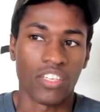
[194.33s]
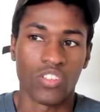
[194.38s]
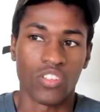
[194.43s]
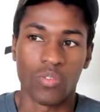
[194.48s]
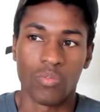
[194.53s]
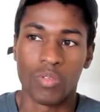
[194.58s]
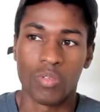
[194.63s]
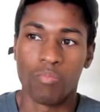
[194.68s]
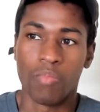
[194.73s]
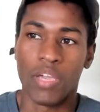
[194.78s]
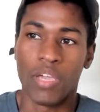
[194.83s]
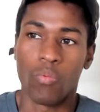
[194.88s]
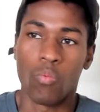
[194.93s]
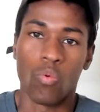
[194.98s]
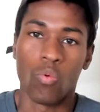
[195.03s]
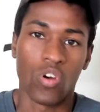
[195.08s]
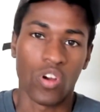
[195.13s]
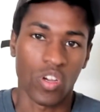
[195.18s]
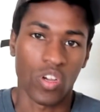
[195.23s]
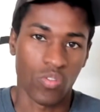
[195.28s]
So we may
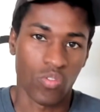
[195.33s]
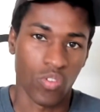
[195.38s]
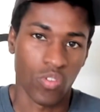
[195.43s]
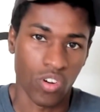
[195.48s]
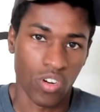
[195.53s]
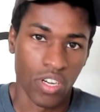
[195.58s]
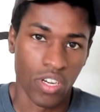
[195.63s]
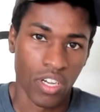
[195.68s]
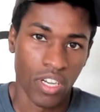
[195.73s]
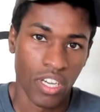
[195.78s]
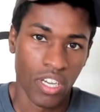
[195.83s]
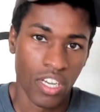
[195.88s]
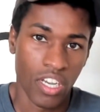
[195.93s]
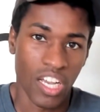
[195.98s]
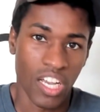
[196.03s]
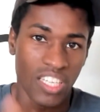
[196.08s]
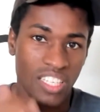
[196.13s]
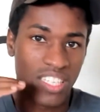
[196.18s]
work for a